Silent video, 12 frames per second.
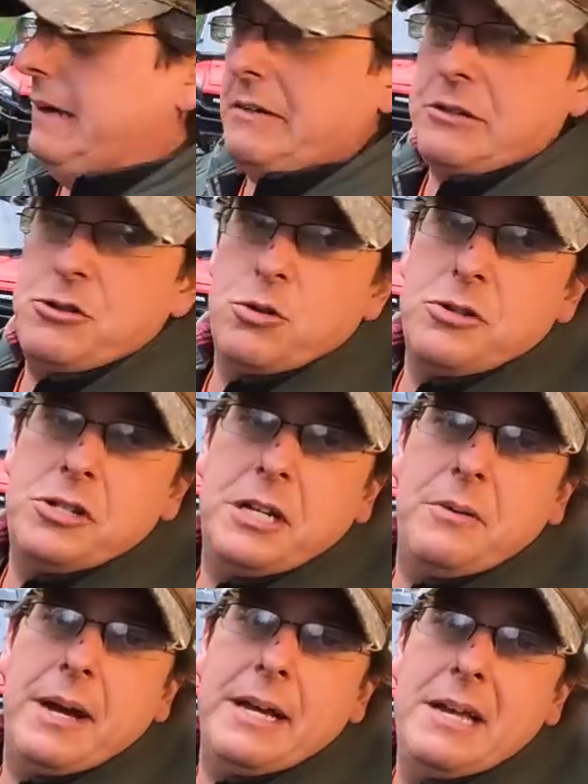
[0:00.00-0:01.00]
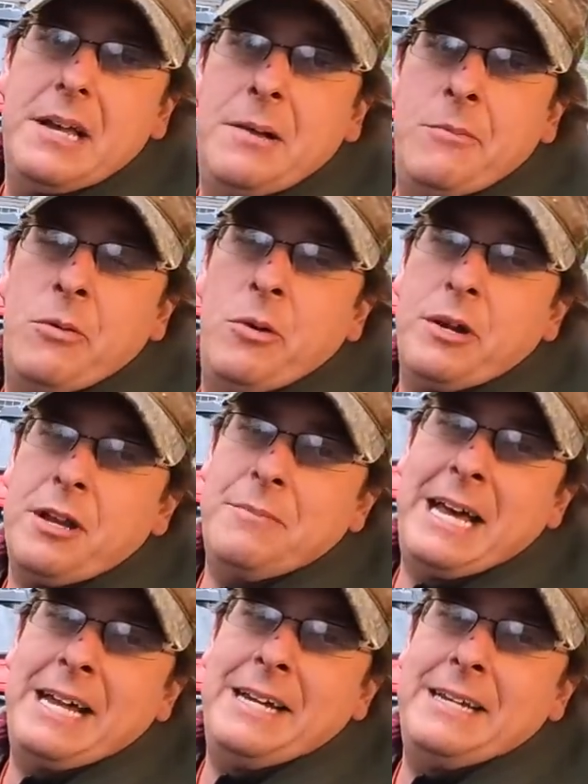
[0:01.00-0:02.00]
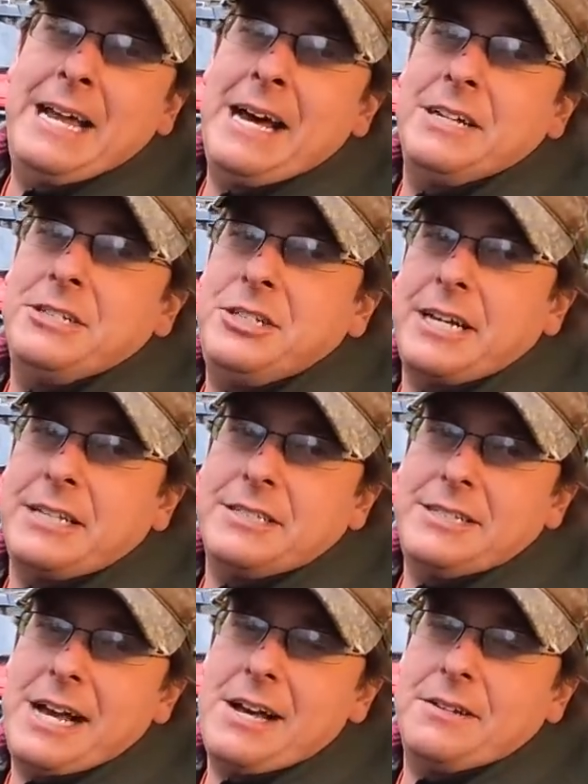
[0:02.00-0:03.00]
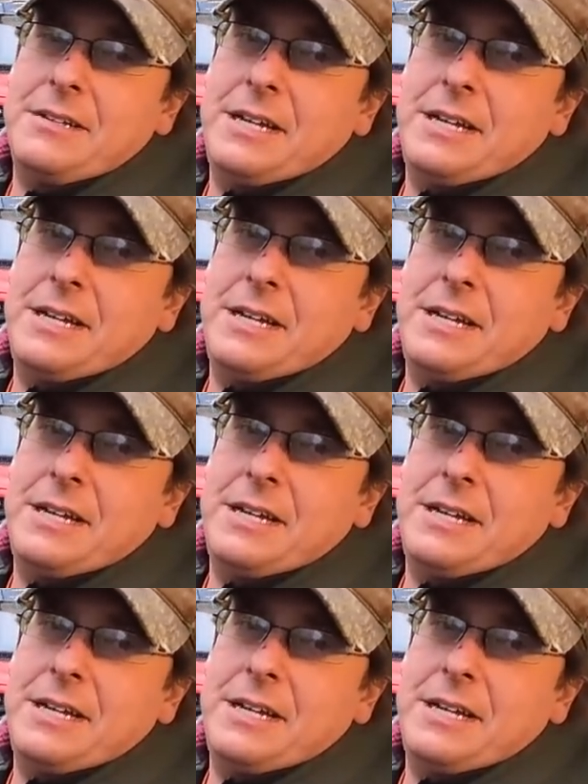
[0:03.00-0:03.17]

evening chores anyway. I wanted to come down and check this out,